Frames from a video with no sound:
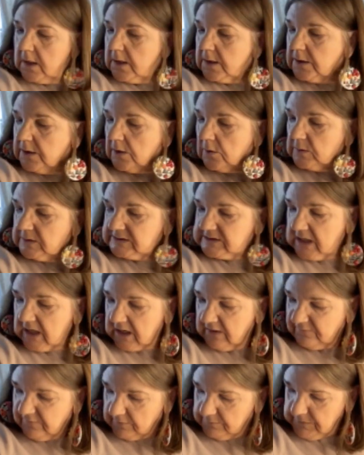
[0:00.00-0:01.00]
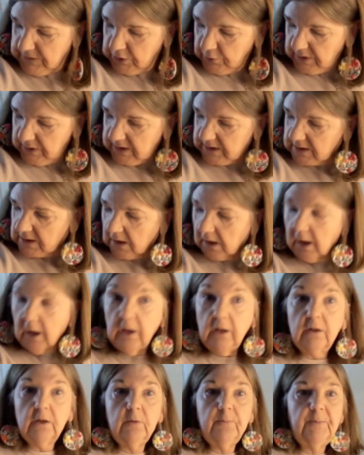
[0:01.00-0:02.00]
it's kind of a muted
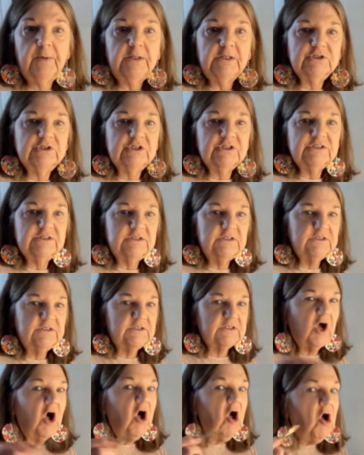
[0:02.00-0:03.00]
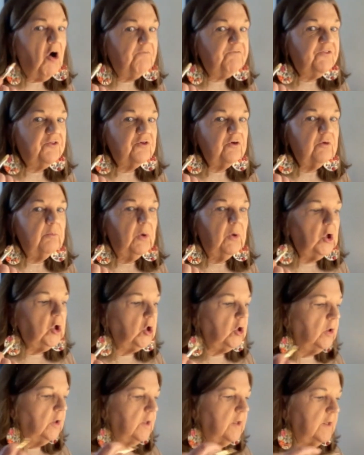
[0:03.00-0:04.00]
color, but it just is
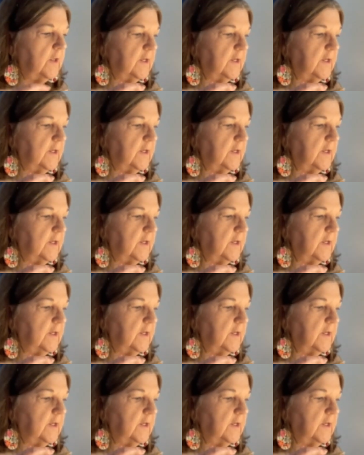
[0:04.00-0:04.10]
comfortable.